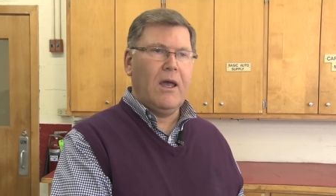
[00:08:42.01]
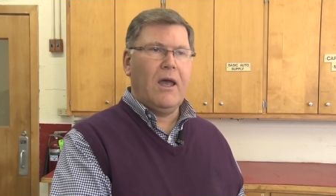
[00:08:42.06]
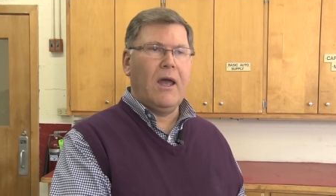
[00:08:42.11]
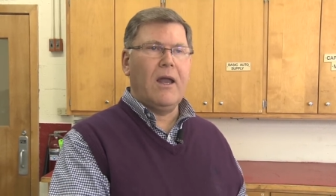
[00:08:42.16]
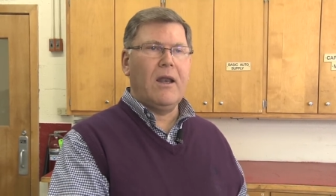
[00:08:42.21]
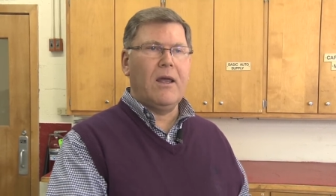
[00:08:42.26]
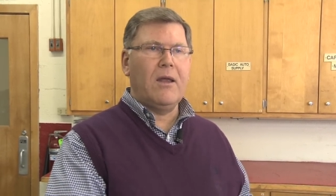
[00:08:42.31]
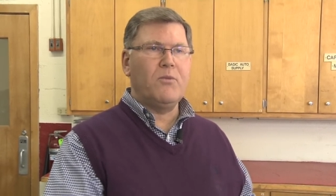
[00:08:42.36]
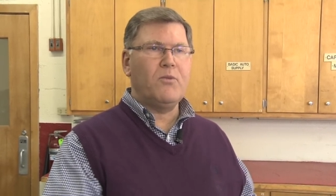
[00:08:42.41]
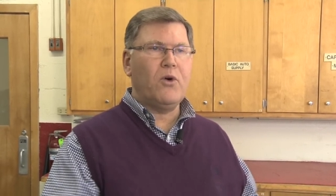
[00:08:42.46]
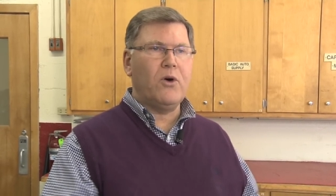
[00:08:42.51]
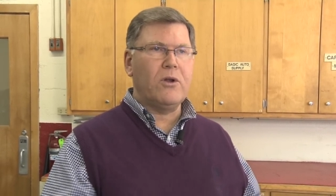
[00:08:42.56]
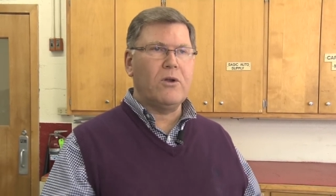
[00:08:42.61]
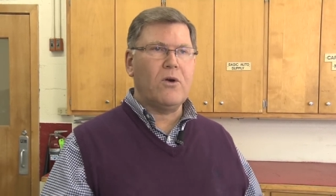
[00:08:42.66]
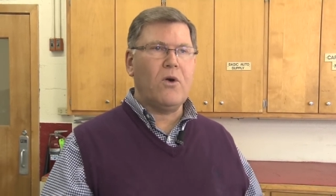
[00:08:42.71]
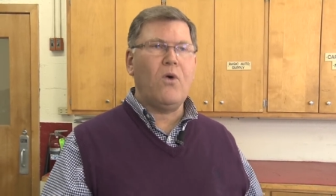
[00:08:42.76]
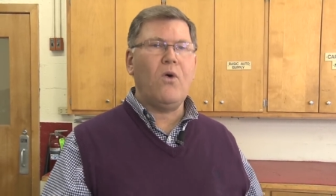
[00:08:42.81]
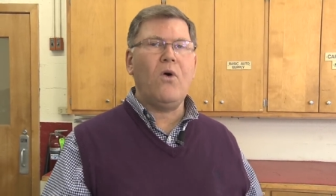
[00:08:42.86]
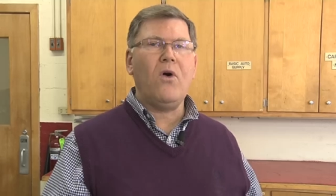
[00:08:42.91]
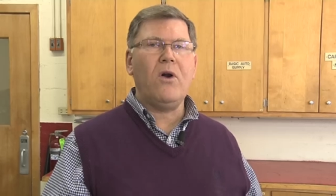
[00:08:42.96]
and then put
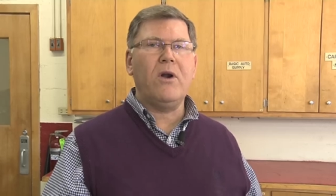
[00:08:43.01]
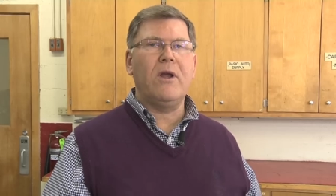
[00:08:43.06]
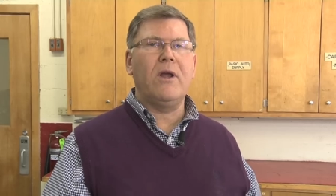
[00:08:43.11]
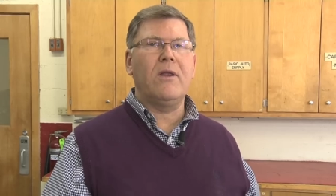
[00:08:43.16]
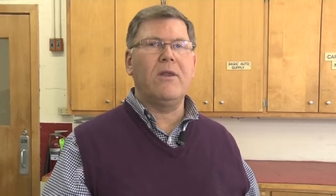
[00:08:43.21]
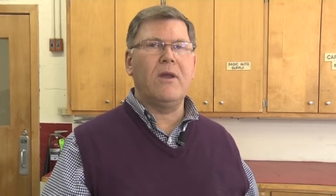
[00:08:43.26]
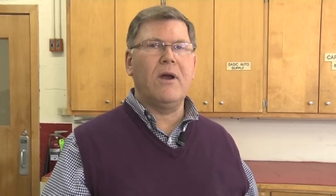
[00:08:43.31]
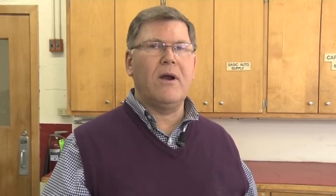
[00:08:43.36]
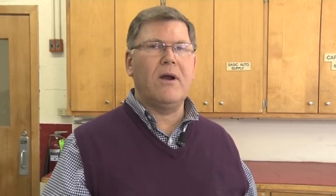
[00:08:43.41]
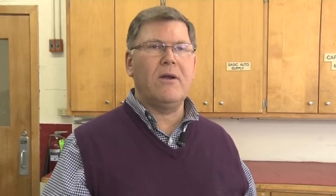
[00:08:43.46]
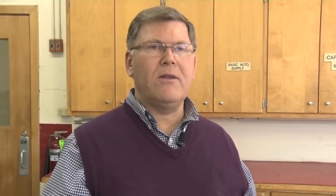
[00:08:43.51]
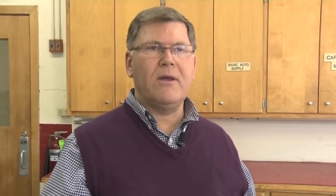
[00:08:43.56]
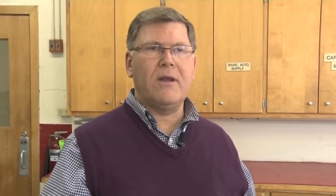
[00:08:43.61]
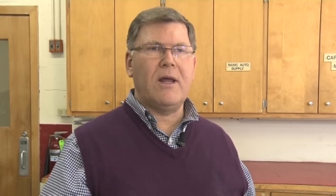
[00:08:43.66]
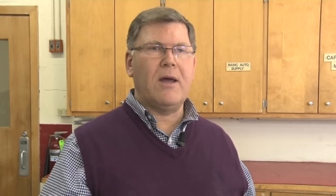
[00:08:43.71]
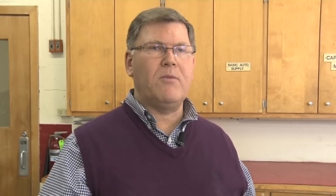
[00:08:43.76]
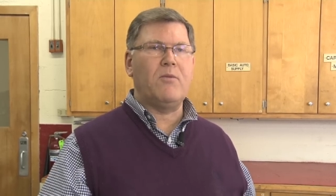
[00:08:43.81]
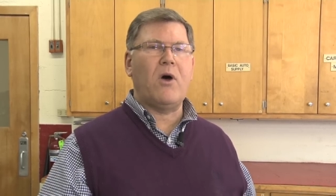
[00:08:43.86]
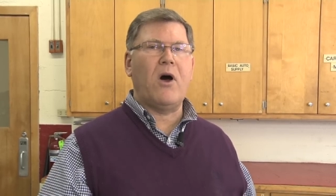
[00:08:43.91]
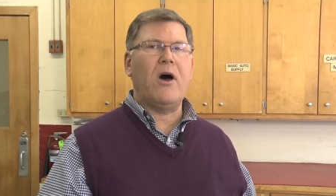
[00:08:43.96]
corn in there, that
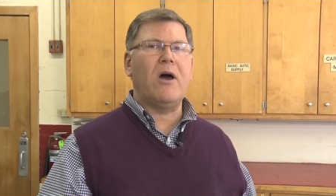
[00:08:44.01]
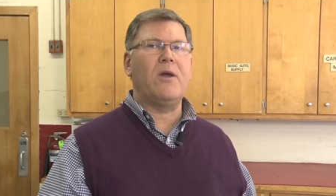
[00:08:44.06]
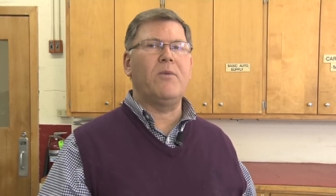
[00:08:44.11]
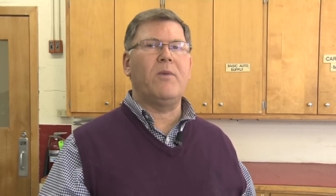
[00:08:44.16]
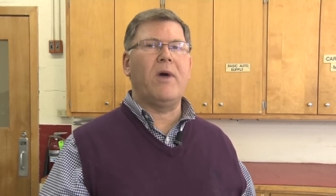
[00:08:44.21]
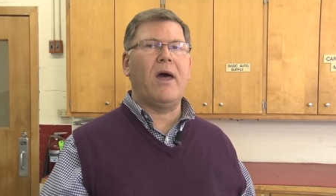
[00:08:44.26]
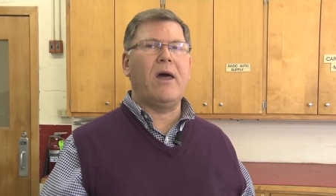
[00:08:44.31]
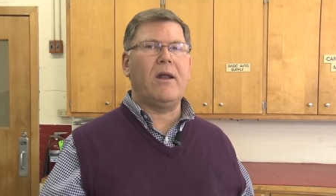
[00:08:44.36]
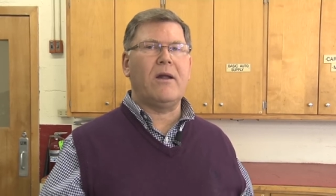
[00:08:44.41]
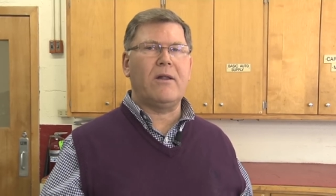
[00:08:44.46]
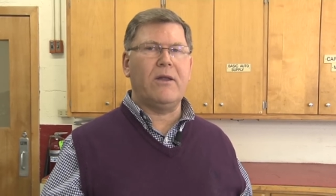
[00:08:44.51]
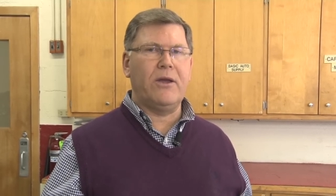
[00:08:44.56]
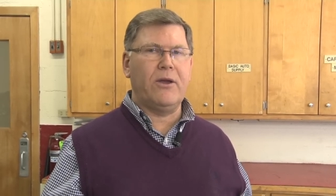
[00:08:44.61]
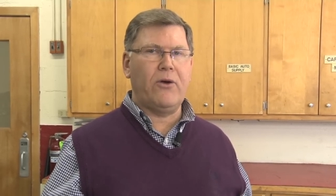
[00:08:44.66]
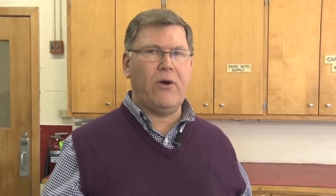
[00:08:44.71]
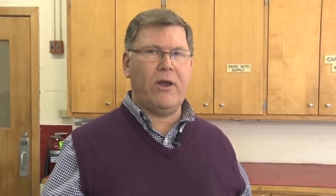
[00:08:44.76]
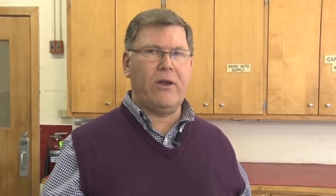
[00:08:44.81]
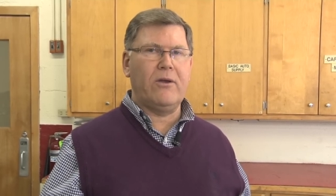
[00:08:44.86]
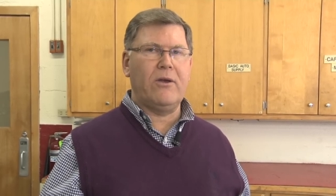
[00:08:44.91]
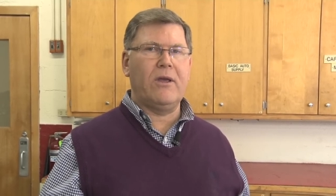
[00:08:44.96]
I'm automatically
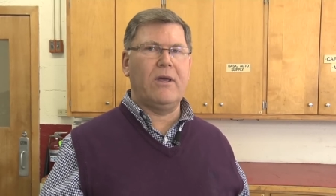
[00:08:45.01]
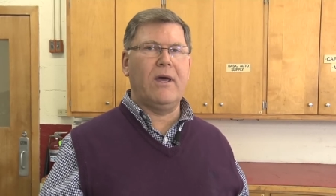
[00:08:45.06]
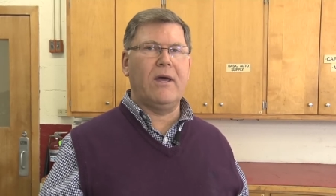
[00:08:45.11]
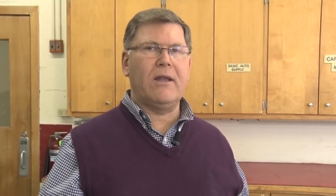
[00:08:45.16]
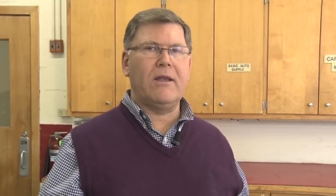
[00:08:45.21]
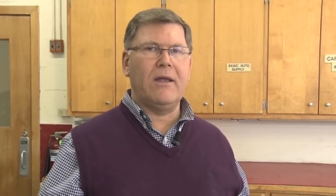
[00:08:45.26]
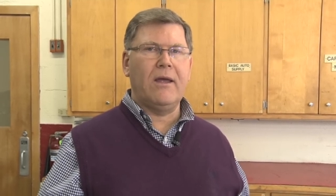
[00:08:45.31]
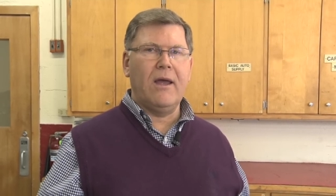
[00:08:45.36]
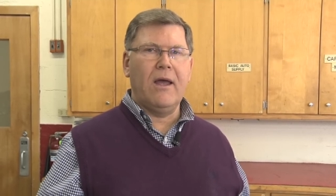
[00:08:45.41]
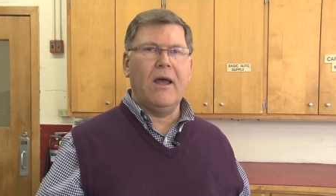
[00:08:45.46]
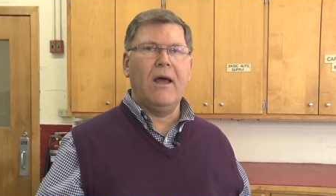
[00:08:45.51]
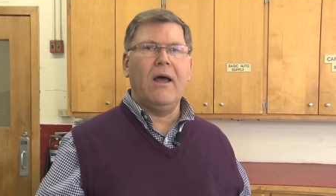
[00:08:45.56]
going to get